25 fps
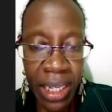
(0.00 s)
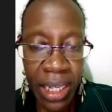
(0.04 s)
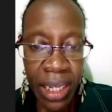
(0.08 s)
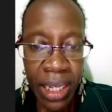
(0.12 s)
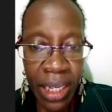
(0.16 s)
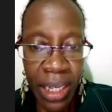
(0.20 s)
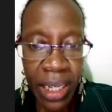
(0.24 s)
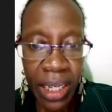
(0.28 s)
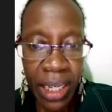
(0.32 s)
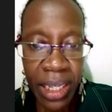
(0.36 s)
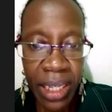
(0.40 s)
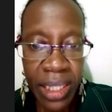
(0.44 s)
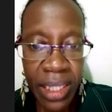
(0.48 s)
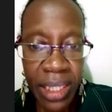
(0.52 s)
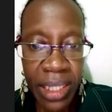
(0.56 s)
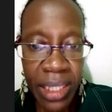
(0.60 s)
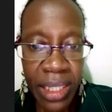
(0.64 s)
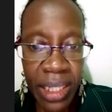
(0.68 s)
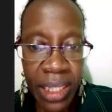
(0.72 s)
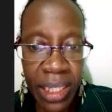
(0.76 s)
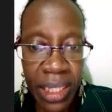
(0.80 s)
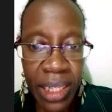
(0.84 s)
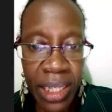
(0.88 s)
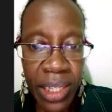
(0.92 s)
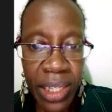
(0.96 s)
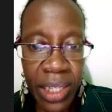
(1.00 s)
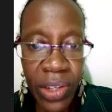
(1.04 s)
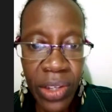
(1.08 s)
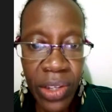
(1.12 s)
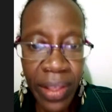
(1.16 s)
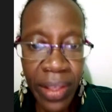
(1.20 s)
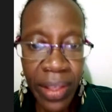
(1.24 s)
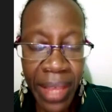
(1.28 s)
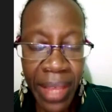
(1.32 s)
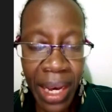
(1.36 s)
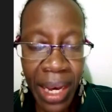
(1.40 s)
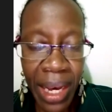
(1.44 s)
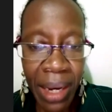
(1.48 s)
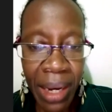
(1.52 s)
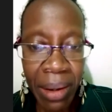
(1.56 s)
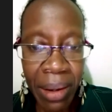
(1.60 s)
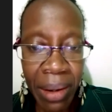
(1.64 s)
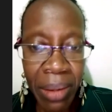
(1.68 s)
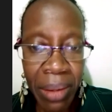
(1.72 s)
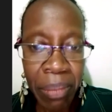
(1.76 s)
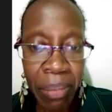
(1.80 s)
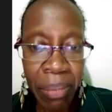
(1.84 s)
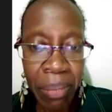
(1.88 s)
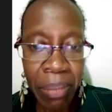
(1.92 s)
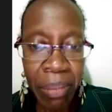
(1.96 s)
and you're there
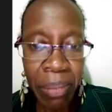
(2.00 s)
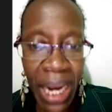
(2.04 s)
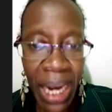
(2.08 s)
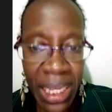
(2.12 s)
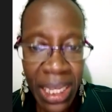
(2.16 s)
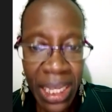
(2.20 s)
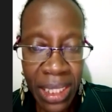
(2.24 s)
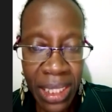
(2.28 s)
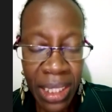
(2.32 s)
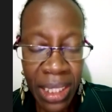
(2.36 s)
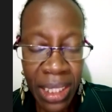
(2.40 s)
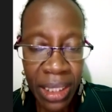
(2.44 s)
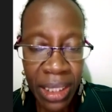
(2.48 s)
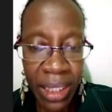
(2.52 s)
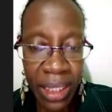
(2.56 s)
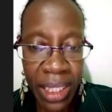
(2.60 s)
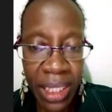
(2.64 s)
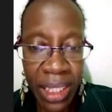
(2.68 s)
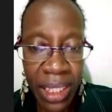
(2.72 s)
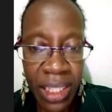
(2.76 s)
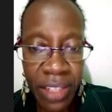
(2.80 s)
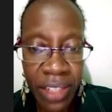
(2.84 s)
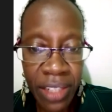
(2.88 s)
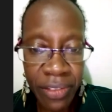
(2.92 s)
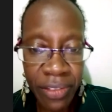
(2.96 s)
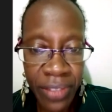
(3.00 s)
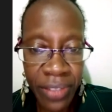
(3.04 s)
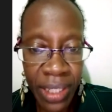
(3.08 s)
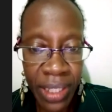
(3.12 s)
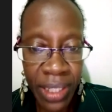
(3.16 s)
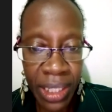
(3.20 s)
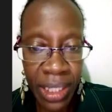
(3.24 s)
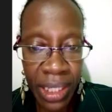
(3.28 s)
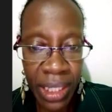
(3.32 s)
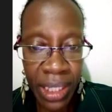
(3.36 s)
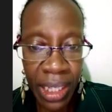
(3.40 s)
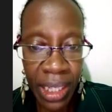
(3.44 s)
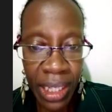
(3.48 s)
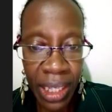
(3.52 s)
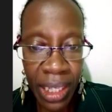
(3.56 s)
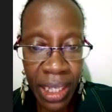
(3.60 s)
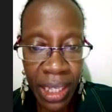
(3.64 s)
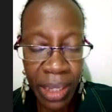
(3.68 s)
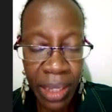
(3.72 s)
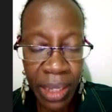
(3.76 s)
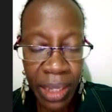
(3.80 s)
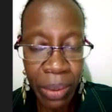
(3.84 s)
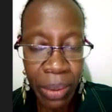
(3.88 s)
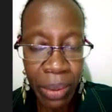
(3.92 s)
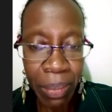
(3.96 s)
blasting the
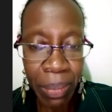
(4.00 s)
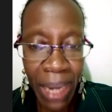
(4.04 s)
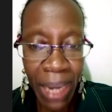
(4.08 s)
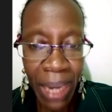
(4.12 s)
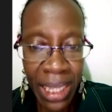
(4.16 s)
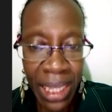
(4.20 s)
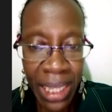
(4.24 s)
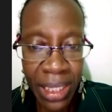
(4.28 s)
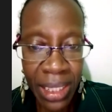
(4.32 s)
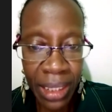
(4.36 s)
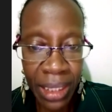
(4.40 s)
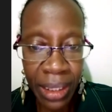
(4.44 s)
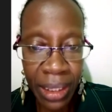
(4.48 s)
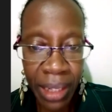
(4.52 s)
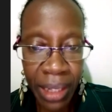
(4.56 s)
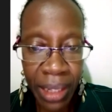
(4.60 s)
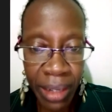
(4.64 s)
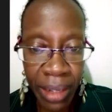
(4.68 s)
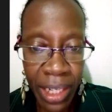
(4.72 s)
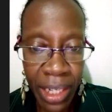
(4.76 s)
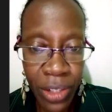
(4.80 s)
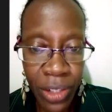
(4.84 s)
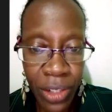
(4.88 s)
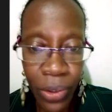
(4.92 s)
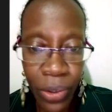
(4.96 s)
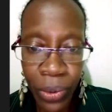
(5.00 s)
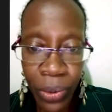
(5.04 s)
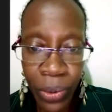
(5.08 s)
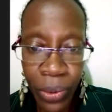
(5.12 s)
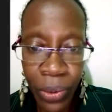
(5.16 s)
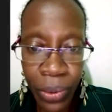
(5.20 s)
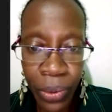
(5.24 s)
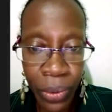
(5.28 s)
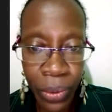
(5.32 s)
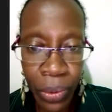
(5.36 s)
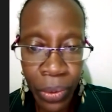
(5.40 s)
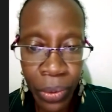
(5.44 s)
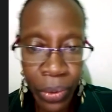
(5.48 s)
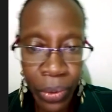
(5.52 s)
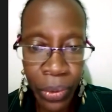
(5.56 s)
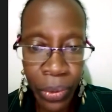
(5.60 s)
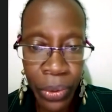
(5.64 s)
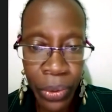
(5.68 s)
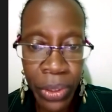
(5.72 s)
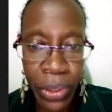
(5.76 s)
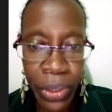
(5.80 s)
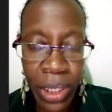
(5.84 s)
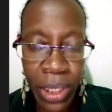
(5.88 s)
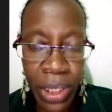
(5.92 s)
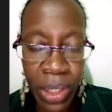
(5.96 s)
TV, blasting the radio. No.
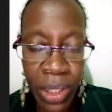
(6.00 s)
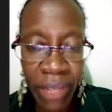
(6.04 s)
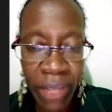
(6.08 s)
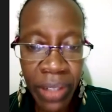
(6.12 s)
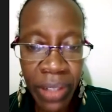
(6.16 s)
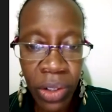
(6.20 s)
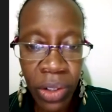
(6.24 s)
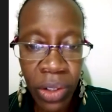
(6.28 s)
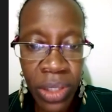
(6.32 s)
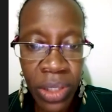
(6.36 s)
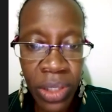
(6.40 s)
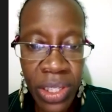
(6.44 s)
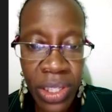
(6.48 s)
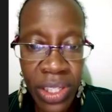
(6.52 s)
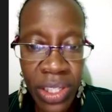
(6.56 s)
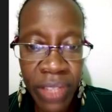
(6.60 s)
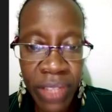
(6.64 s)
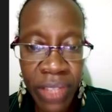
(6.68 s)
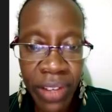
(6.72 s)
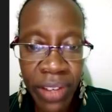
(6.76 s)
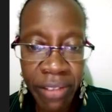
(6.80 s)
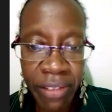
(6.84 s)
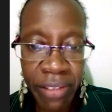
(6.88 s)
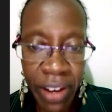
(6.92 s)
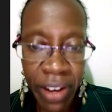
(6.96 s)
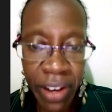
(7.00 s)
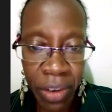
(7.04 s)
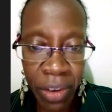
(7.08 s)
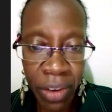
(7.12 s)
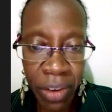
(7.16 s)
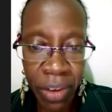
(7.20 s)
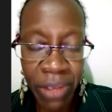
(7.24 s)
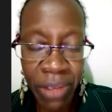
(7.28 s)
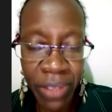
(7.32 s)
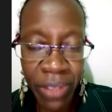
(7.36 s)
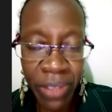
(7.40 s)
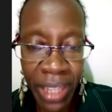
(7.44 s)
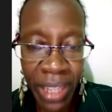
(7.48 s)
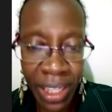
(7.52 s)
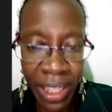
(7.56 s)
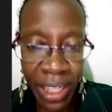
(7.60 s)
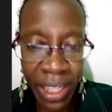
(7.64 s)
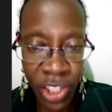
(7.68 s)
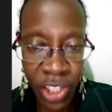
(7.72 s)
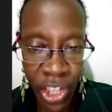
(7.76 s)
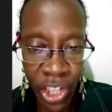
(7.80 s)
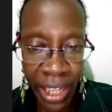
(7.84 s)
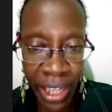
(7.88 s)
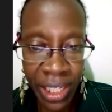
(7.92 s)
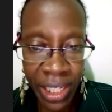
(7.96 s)
You need to have a conducive environment for that
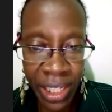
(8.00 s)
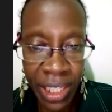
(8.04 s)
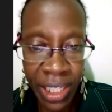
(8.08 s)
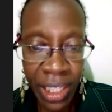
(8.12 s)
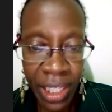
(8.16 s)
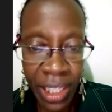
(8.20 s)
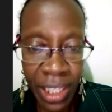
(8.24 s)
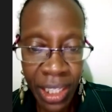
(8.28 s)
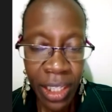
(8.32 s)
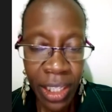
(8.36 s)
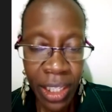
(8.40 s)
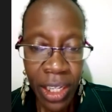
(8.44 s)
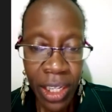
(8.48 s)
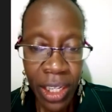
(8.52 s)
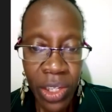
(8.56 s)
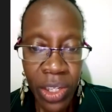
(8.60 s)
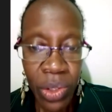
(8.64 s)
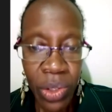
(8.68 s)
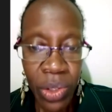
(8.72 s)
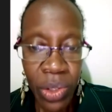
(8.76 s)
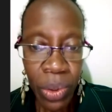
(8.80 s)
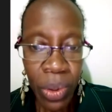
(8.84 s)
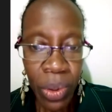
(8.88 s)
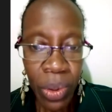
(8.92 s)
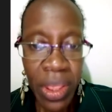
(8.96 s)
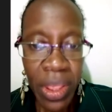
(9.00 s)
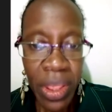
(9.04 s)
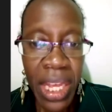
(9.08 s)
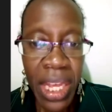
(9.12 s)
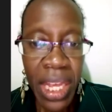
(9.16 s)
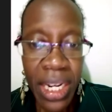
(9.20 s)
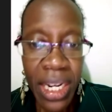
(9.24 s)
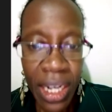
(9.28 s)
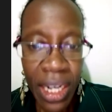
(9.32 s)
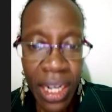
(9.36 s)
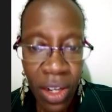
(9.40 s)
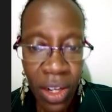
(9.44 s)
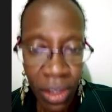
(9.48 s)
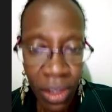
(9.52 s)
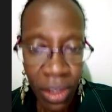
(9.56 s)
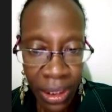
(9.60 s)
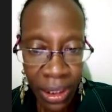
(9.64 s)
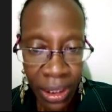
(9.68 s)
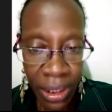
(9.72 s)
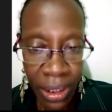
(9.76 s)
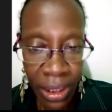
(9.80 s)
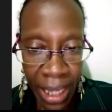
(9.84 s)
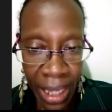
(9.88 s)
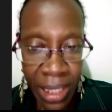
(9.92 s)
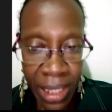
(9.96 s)
child. So they did all
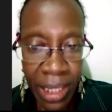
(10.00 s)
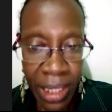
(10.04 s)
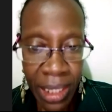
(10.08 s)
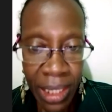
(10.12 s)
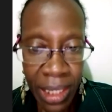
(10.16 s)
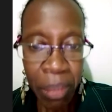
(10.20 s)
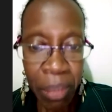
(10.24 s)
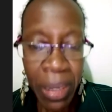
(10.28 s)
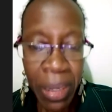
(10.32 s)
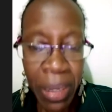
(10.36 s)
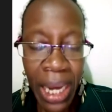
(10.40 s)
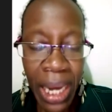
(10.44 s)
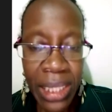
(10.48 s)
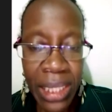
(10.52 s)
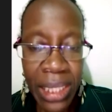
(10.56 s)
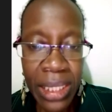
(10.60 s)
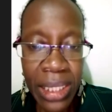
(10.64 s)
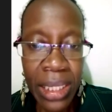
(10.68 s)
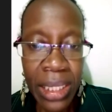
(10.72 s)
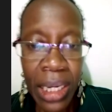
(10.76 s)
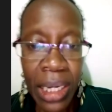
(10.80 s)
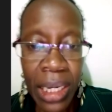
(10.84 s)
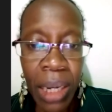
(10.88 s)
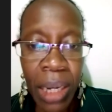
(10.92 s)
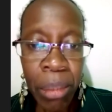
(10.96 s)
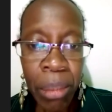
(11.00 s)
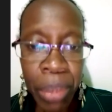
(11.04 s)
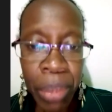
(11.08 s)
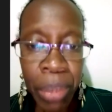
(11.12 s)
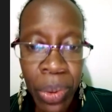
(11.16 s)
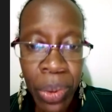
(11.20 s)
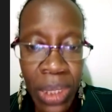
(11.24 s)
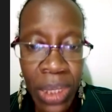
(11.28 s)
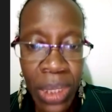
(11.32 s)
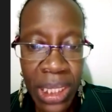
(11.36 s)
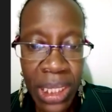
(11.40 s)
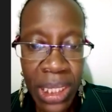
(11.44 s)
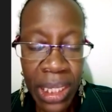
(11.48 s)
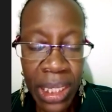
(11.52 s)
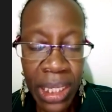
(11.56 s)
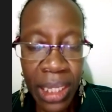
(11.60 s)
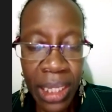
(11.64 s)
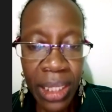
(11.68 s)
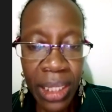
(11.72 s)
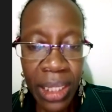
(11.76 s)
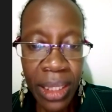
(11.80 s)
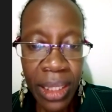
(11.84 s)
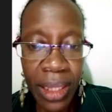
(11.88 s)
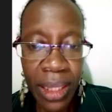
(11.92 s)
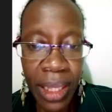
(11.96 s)
that, plus put
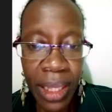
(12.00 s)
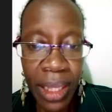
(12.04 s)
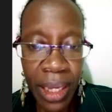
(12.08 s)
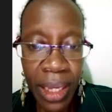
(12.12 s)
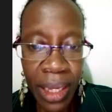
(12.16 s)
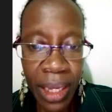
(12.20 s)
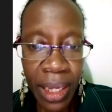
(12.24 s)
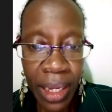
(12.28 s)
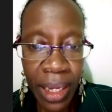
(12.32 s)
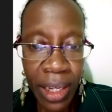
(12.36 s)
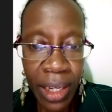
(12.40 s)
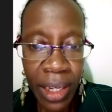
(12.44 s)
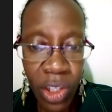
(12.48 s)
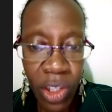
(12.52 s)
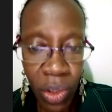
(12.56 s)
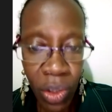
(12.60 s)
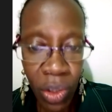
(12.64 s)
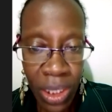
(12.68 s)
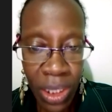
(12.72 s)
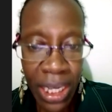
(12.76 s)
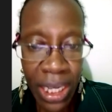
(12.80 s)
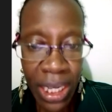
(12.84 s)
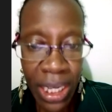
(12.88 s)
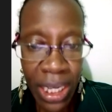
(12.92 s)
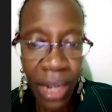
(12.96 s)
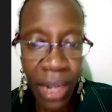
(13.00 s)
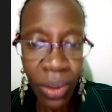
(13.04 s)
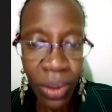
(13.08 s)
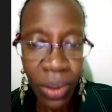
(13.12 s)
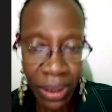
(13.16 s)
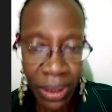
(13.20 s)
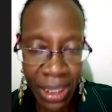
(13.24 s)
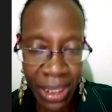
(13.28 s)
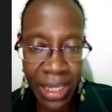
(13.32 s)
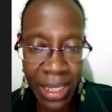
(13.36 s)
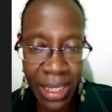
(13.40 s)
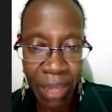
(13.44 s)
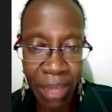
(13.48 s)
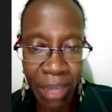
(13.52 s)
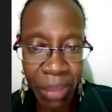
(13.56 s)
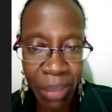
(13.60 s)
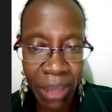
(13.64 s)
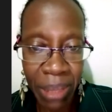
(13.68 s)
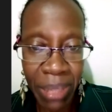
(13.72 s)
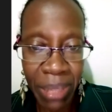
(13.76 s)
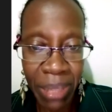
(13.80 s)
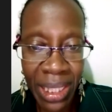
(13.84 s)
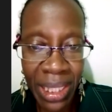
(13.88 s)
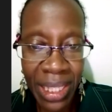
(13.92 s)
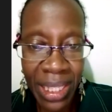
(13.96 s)
the daughter on the
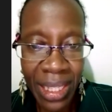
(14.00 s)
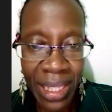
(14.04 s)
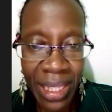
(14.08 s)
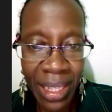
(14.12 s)
supplements.